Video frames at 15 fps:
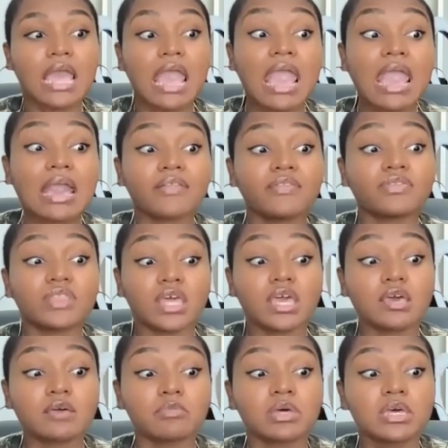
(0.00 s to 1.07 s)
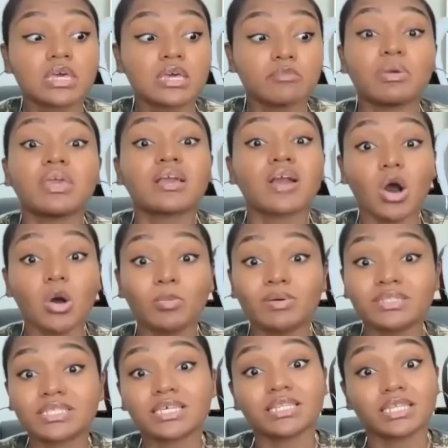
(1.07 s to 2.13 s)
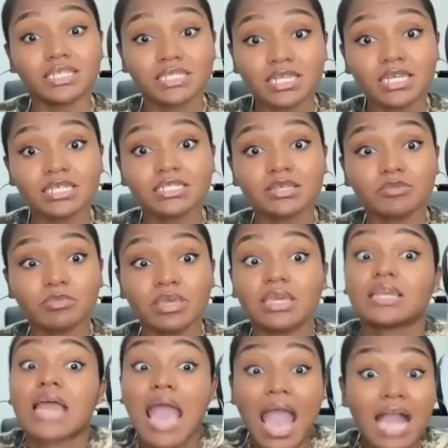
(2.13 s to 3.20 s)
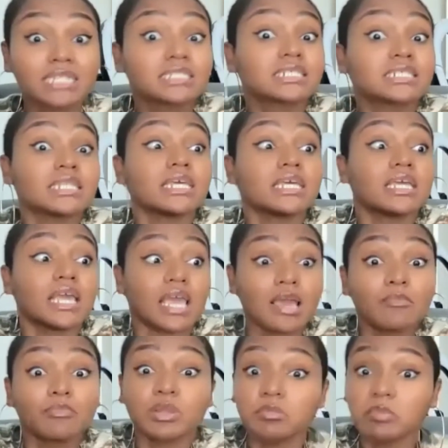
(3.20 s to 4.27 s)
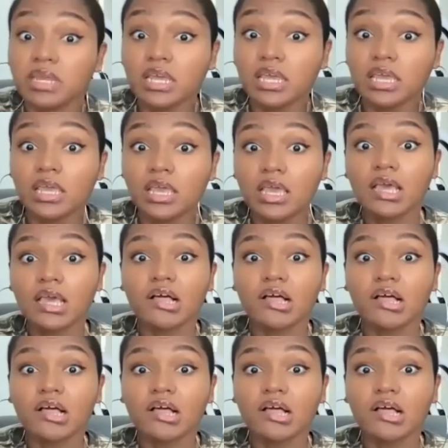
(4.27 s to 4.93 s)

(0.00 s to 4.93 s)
and them being open to listening to me and actually implementing